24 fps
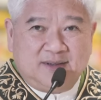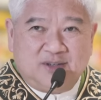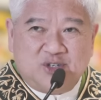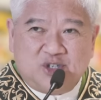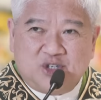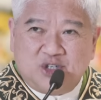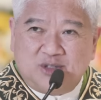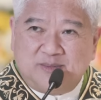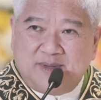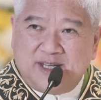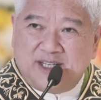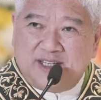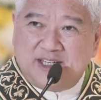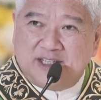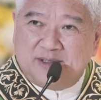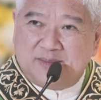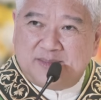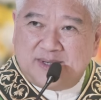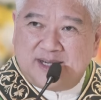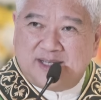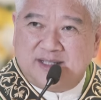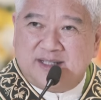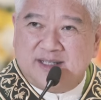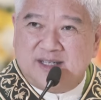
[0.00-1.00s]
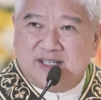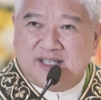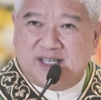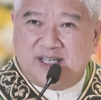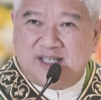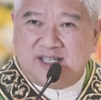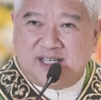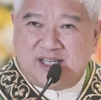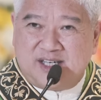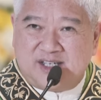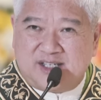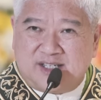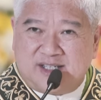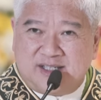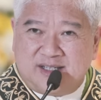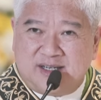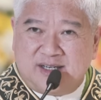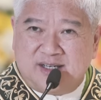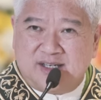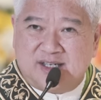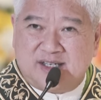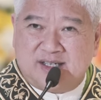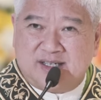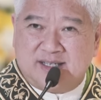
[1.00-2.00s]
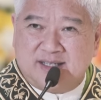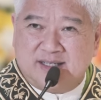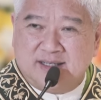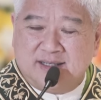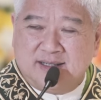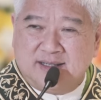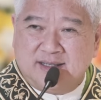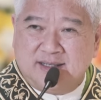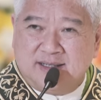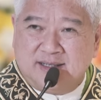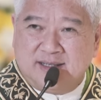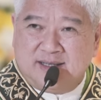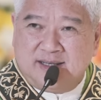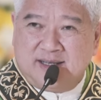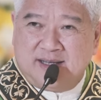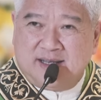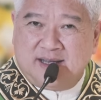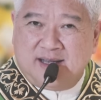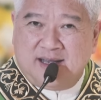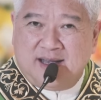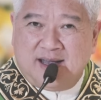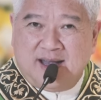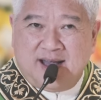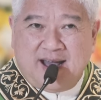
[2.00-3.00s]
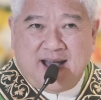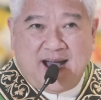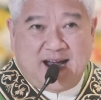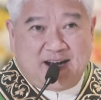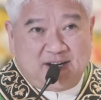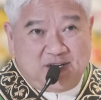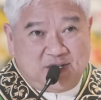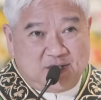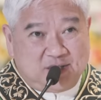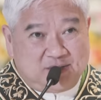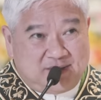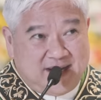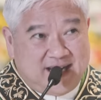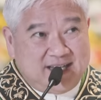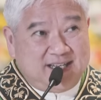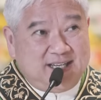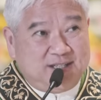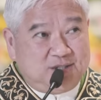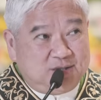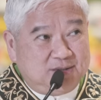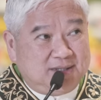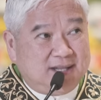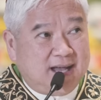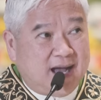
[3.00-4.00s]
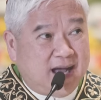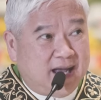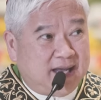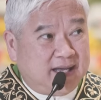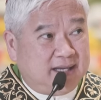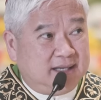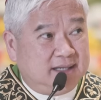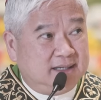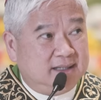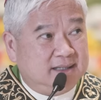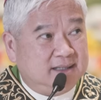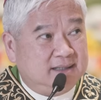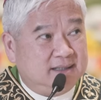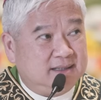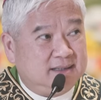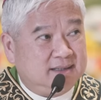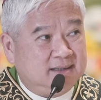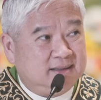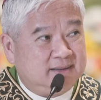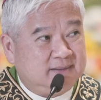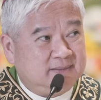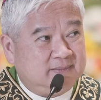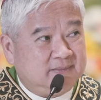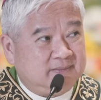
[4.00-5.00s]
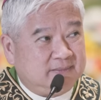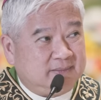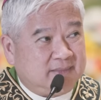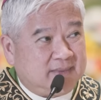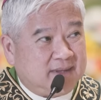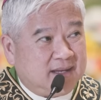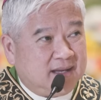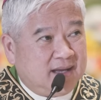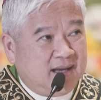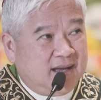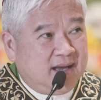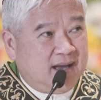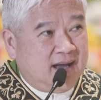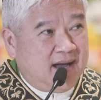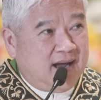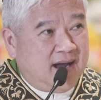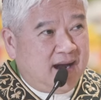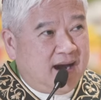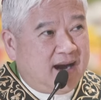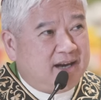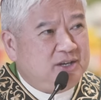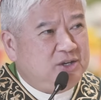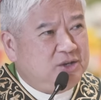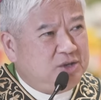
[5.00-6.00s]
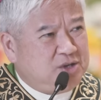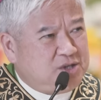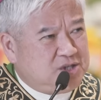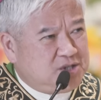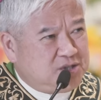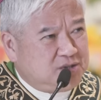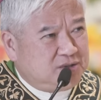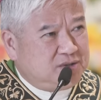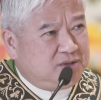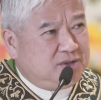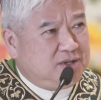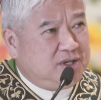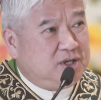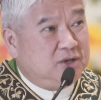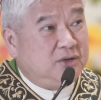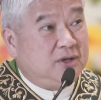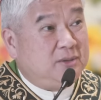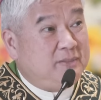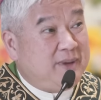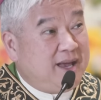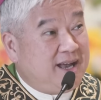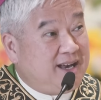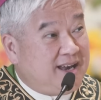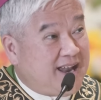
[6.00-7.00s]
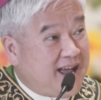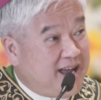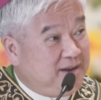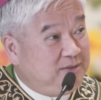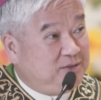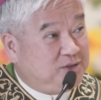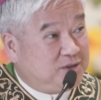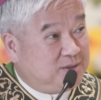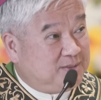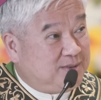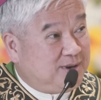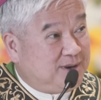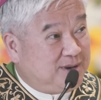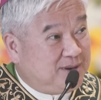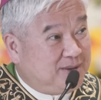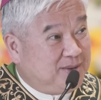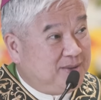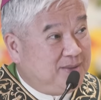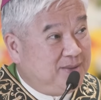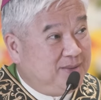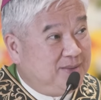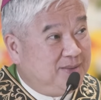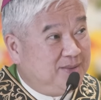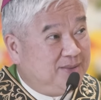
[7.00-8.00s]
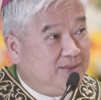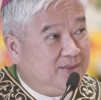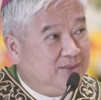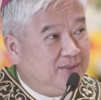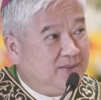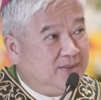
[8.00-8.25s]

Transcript: So my dear brothers and sisters, are you ready to die? Are you sure you will be alive tomorrow?